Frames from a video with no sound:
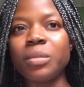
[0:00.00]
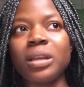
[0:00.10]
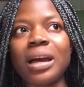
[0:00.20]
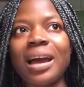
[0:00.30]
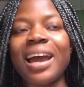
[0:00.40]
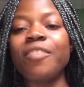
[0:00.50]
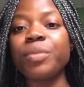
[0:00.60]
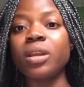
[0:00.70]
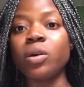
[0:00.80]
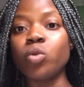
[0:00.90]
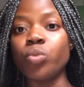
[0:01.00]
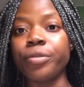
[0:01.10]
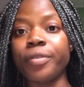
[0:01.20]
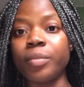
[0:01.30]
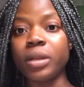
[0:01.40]
I mean, I've been at home with
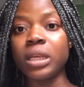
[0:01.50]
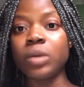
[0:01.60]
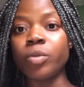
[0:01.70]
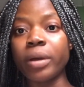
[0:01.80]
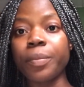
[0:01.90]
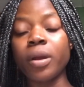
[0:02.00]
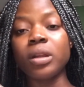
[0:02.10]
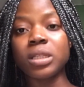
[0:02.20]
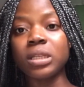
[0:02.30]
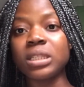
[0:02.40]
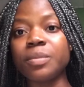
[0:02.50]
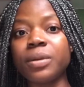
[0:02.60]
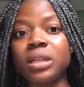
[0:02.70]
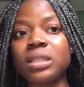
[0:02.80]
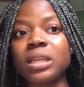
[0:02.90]
family, with my parents and
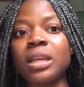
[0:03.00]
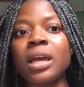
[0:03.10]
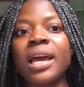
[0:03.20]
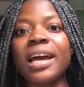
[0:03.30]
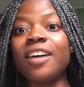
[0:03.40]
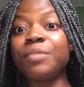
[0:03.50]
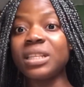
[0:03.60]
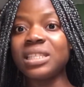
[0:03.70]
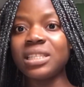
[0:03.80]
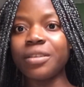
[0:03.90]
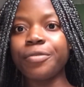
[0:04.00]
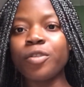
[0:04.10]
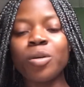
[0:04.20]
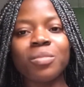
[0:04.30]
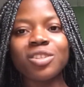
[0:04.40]
siblings, and I've been
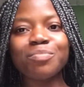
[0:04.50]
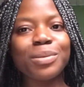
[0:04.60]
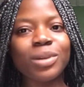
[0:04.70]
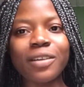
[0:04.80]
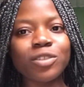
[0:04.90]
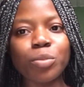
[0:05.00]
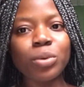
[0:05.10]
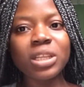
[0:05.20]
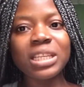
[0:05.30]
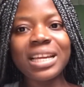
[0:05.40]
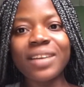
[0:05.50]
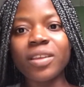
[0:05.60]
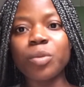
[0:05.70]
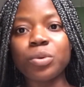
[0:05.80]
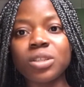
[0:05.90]
safe. Some people didn't have
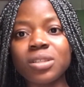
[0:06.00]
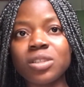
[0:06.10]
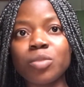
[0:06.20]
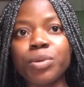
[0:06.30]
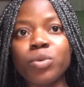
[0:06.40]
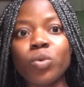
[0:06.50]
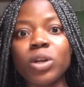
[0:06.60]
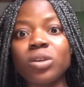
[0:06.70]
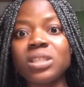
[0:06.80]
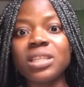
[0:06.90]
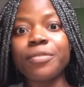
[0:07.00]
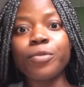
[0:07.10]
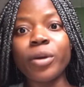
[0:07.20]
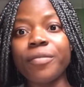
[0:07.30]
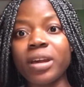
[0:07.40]
that opportunity. Some people were not
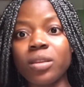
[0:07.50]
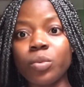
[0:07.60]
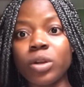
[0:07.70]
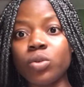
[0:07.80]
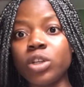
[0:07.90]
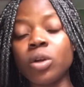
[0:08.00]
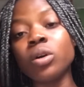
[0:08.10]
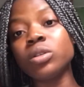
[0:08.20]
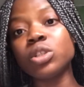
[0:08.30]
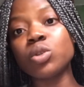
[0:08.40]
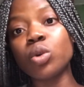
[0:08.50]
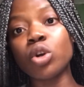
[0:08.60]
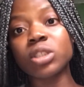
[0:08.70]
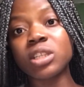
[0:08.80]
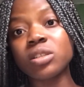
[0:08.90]
safe wherever they were during this whole
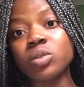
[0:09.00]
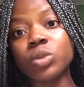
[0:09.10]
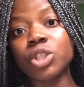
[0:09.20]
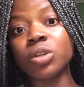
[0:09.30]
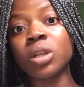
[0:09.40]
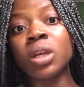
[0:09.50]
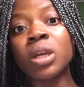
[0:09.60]
lockdown situation.